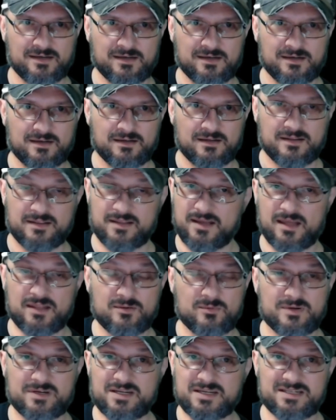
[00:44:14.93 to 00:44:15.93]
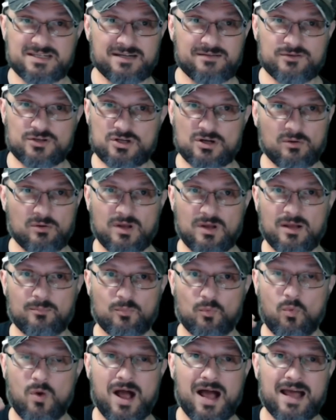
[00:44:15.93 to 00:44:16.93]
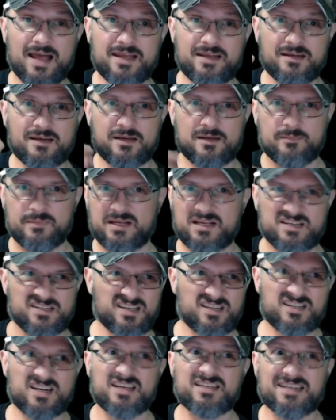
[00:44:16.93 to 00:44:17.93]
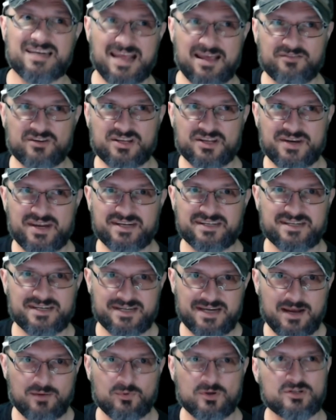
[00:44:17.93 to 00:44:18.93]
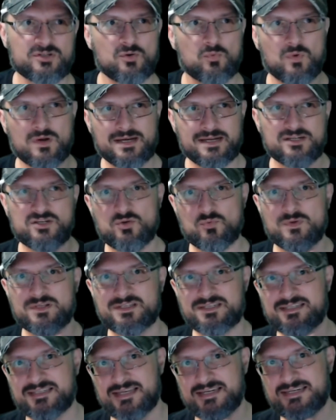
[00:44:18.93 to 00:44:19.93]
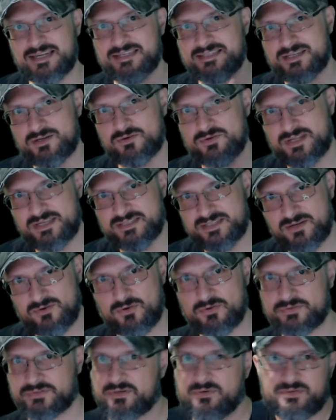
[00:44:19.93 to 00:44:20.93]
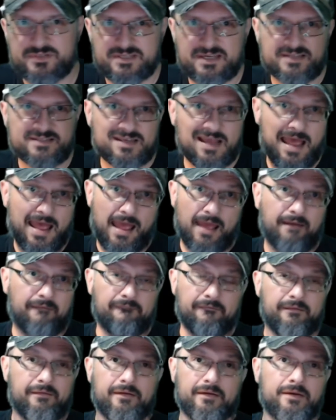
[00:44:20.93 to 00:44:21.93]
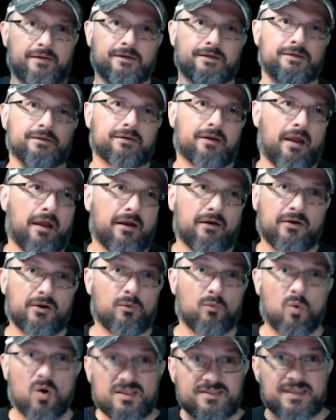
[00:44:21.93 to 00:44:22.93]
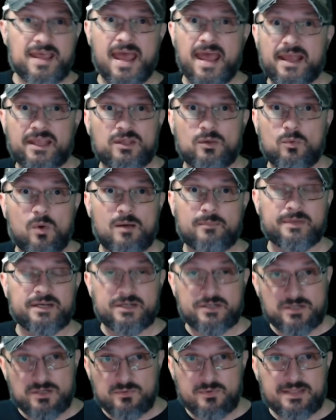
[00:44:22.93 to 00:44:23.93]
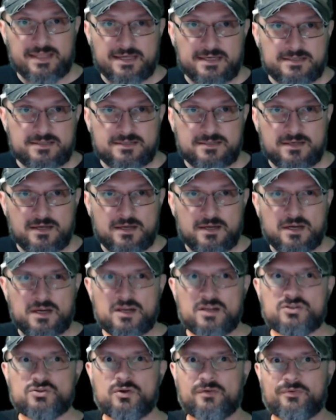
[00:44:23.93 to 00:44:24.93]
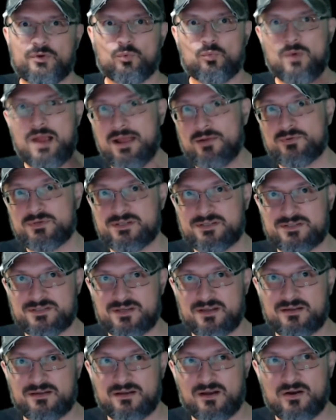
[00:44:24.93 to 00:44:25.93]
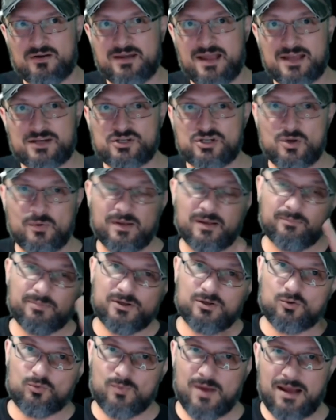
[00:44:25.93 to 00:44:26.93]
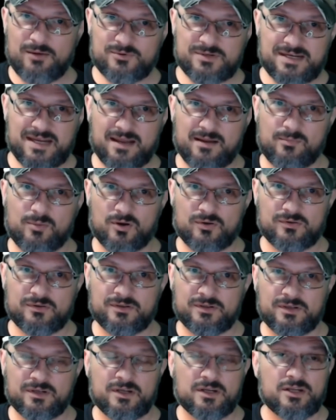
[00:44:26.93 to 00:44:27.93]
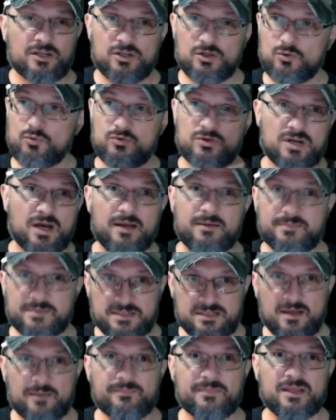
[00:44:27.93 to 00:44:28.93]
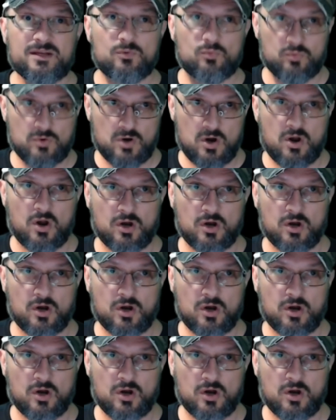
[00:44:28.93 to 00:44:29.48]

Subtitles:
The other one doesn't even show up. Why? Because it doesn't have a connected network to 192.168.0.0. So it says, I don't know what the heck you want me to do with this. So if your routes are not showing up in your route table, you typed something wrong.